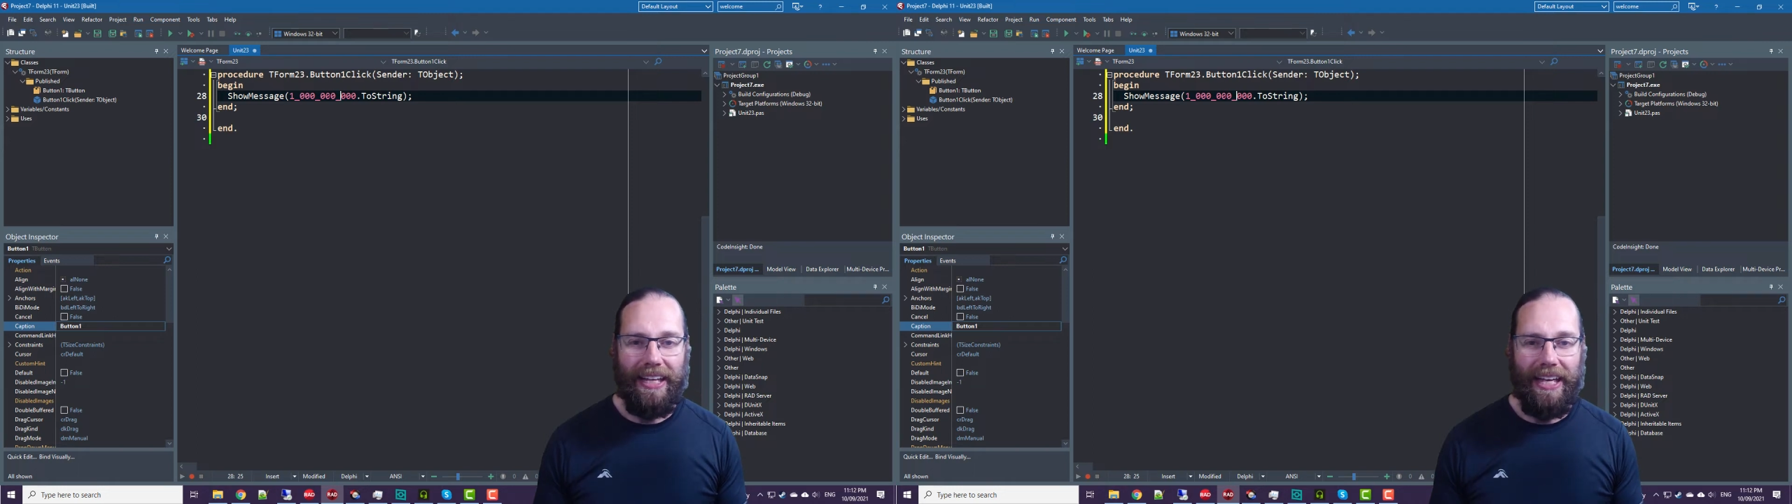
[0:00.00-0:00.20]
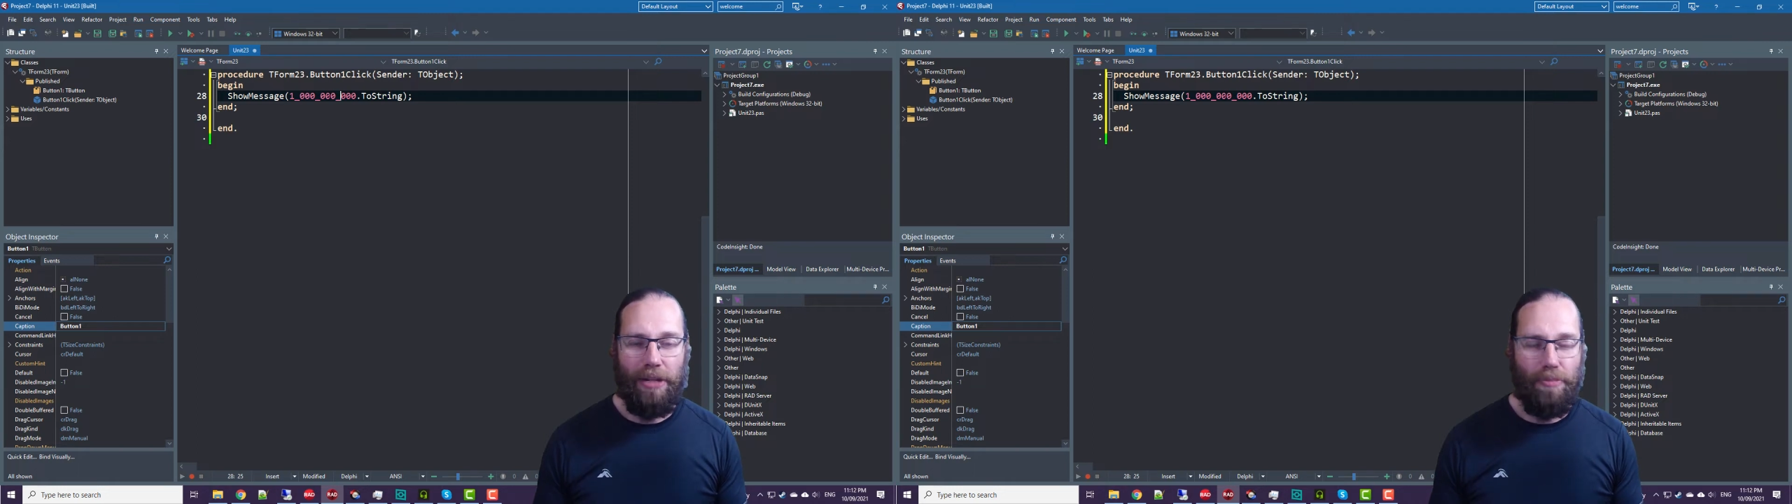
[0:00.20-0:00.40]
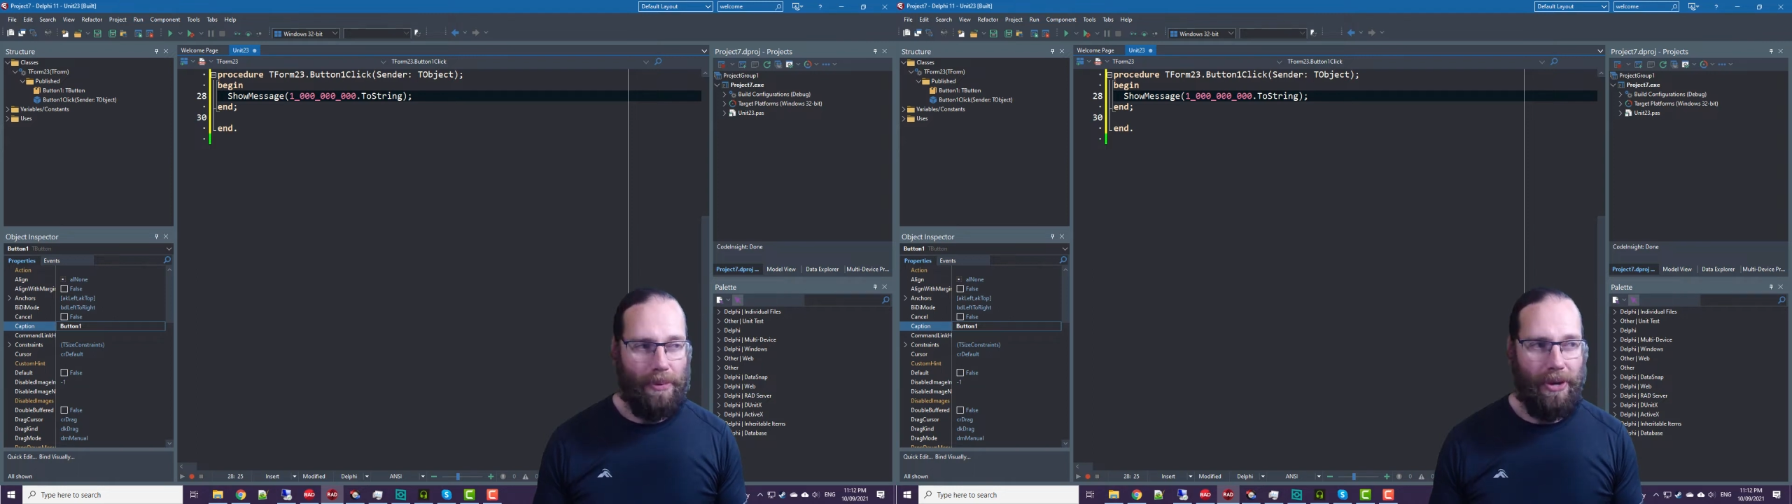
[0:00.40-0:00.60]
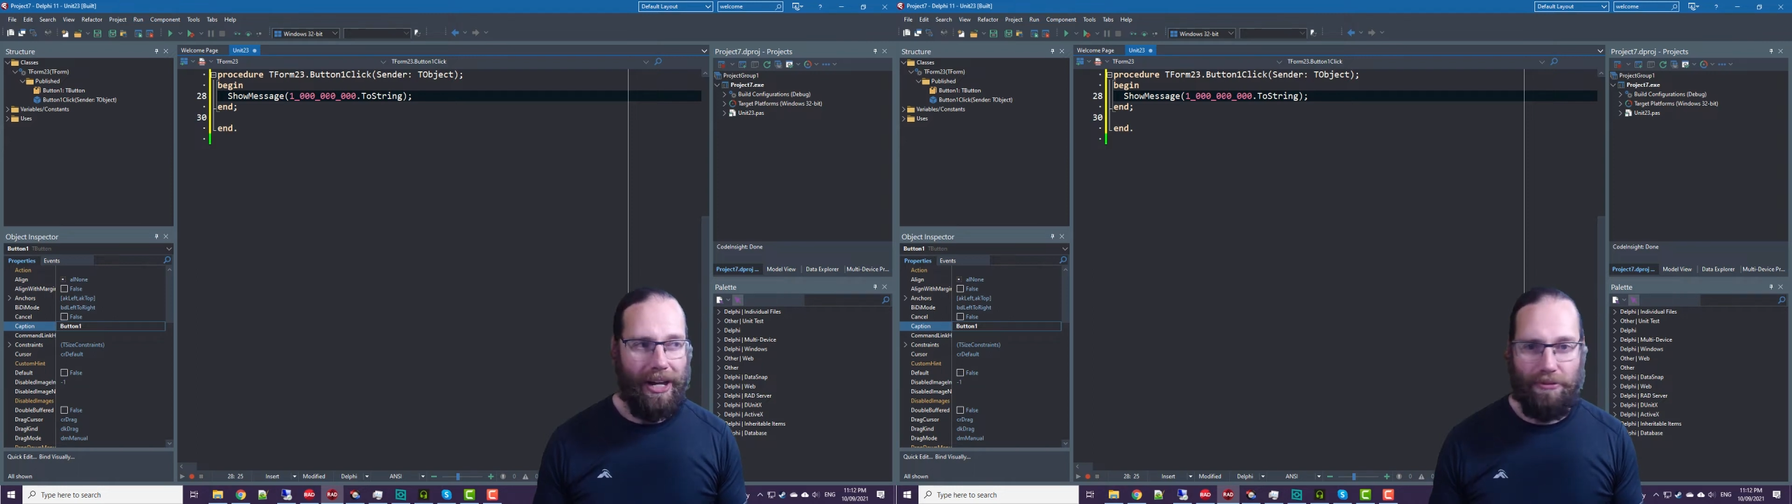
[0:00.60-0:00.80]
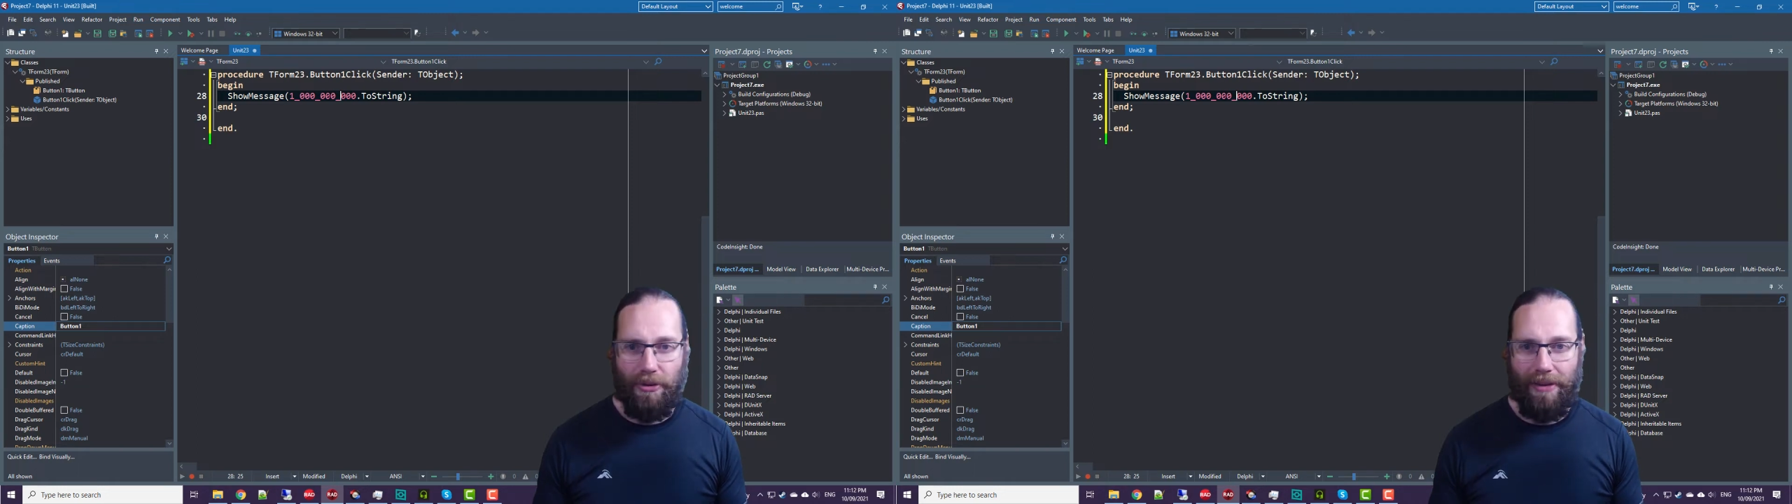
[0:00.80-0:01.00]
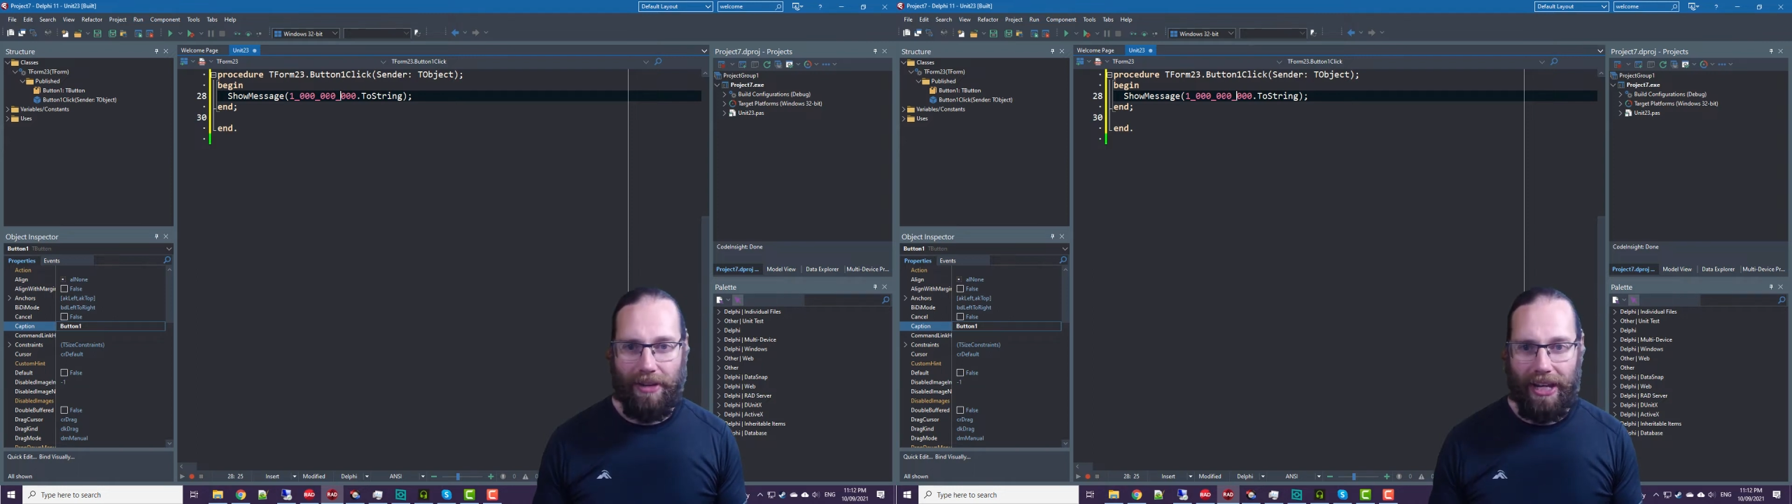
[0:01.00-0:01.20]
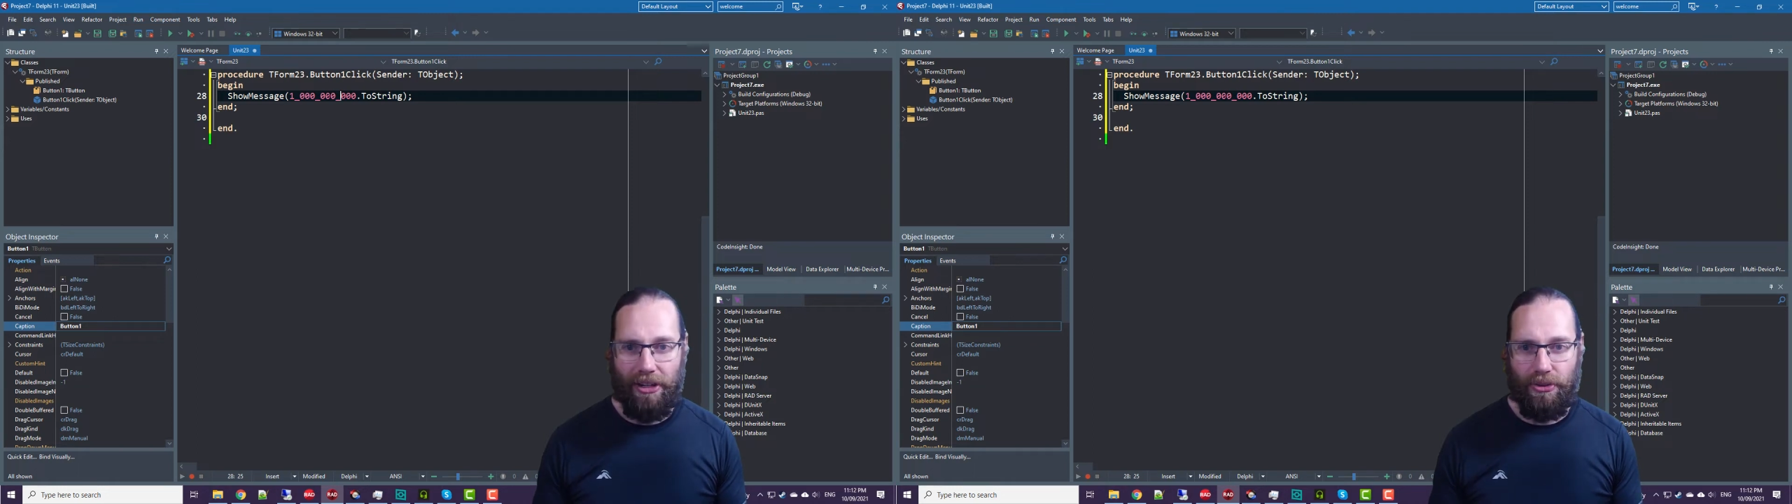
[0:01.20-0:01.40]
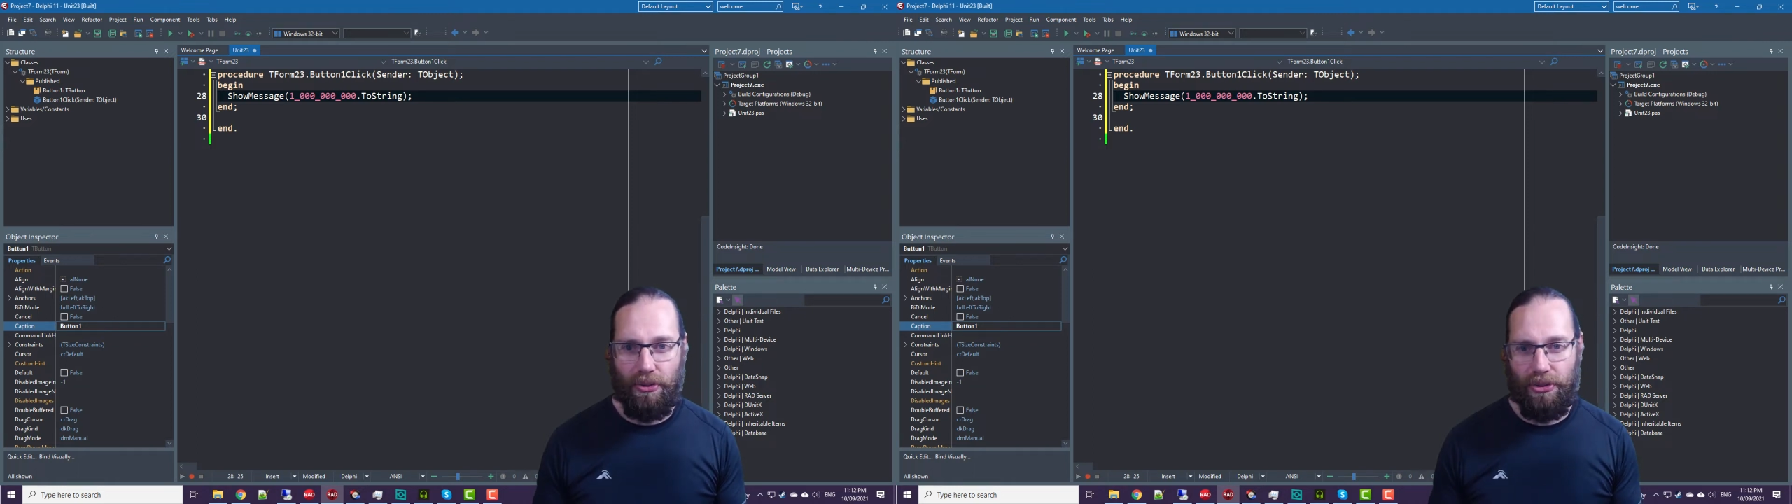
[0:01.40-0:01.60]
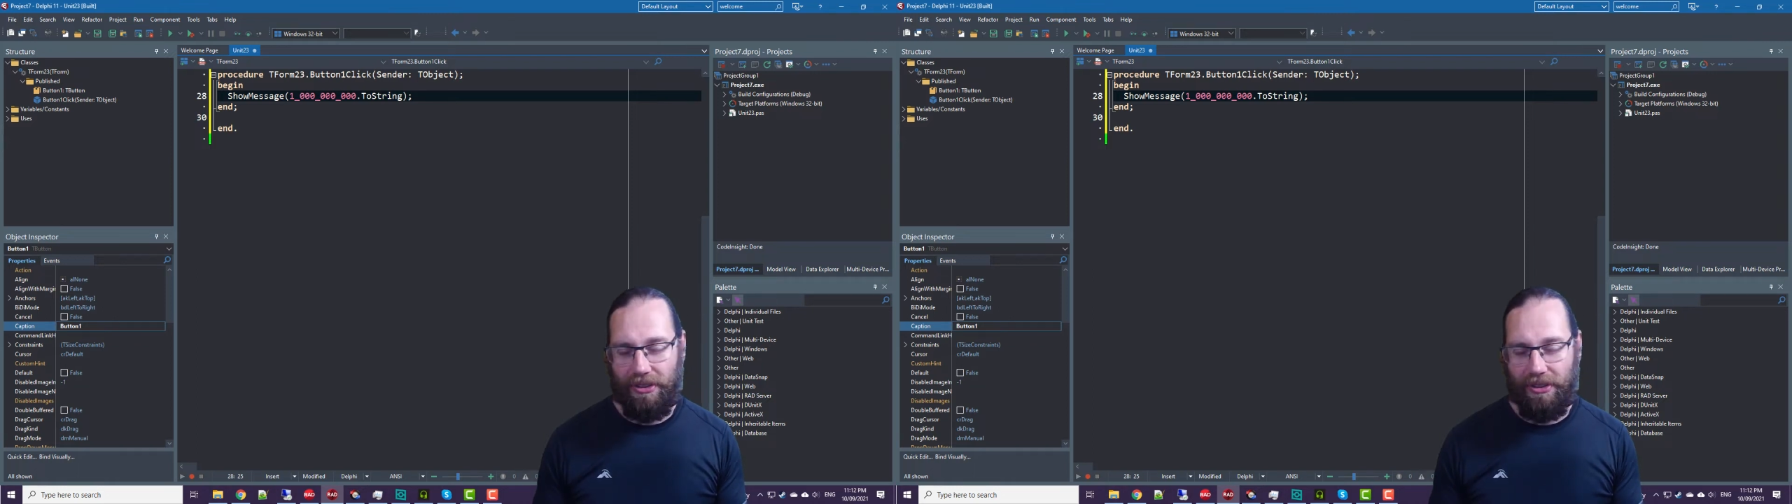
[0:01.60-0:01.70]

it might be quite helpful having underscores